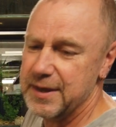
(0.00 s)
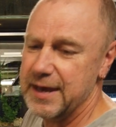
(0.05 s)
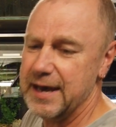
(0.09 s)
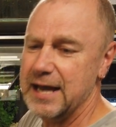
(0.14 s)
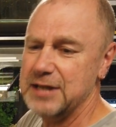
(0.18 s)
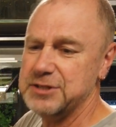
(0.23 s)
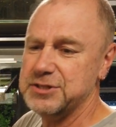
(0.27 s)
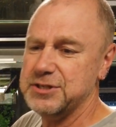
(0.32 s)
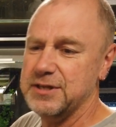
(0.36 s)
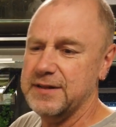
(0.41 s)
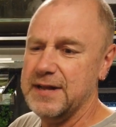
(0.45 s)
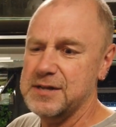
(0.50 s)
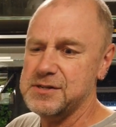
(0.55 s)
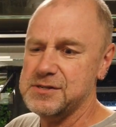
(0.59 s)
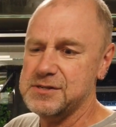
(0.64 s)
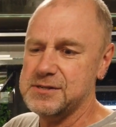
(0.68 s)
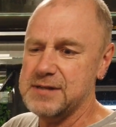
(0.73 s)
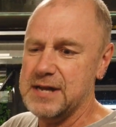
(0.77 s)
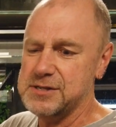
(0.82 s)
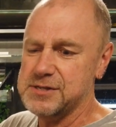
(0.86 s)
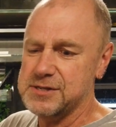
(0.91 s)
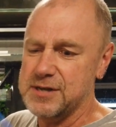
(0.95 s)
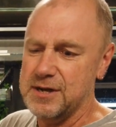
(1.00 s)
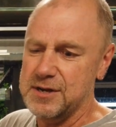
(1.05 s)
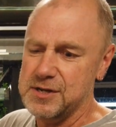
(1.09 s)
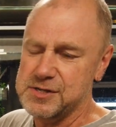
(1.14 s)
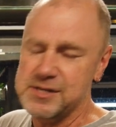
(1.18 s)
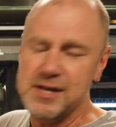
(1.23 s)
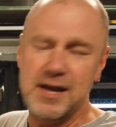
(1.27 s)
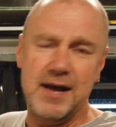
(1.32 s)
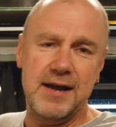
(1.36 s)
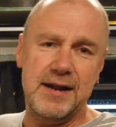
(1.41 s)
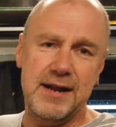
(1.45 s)
hatcher. That's going to
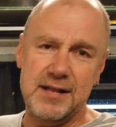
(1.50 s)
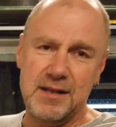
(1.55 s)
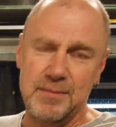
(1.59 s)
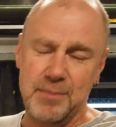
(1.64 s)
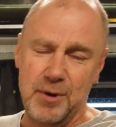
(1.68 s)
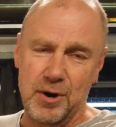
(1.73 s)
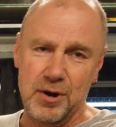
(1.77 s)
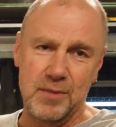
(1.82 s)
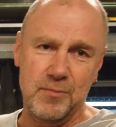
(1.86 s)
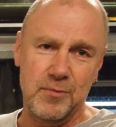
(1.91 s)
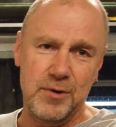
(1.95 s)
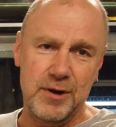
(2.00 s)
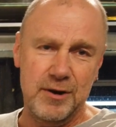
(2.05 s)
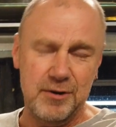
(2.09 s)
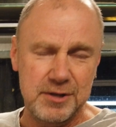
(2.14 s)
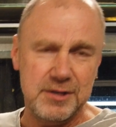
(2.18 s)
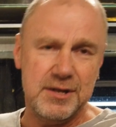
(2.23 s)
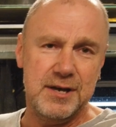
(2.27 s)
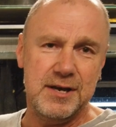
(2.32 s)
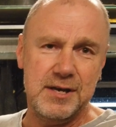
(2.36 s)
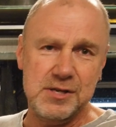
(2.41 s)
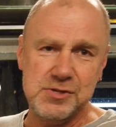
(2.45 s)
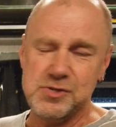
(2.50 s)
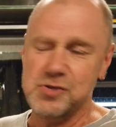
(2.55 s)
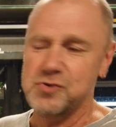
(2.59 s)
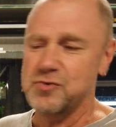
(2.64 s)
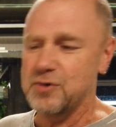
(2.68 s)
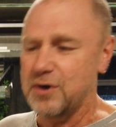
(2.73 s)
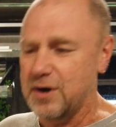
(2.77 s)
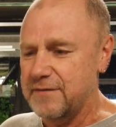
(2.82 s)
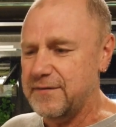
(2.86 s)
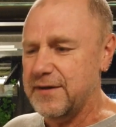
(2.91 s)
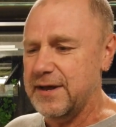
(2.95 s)
stay down the bottom where it needs to
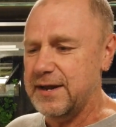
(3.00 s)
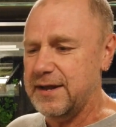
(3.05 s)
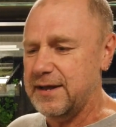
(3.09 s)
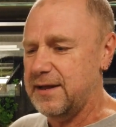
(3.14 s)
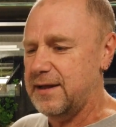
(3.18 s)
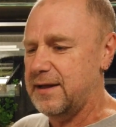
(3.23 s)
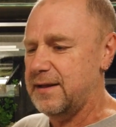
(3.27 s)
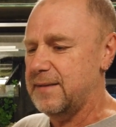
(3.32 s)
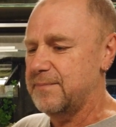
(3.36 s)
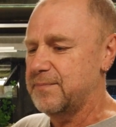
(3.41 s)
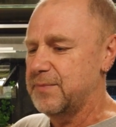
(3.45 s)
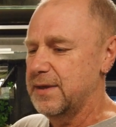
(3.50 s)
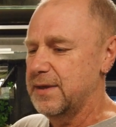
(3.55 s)
dry that air.